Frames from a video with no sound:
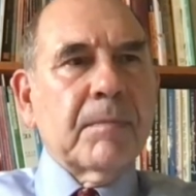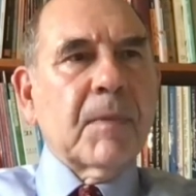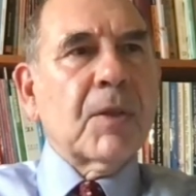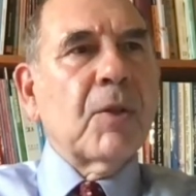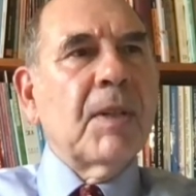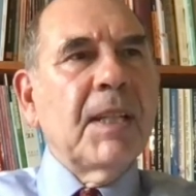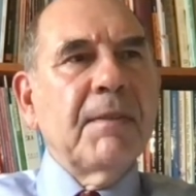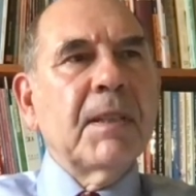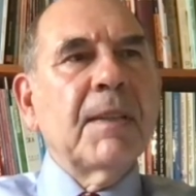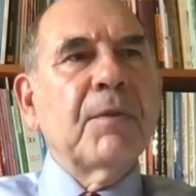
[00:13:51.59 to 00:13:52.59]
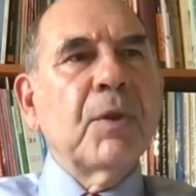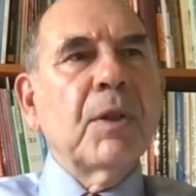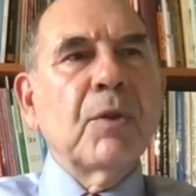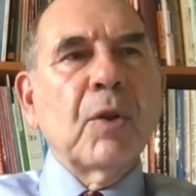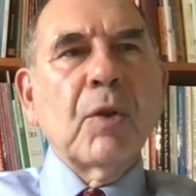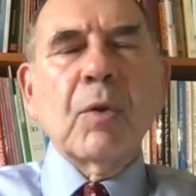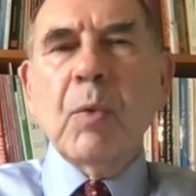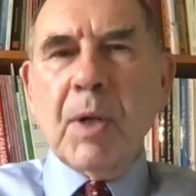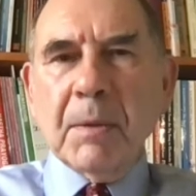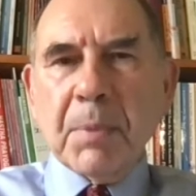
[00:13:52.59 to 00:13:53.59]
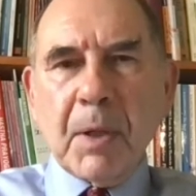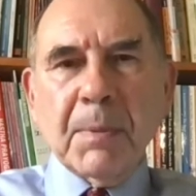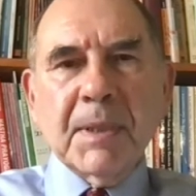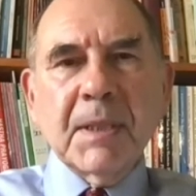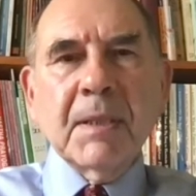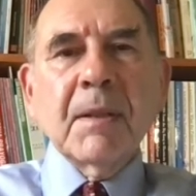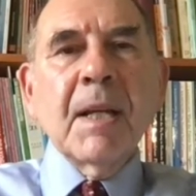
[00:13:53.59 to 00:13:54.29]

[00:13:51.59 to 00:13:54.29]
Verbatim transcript: So, even if you ignore one property,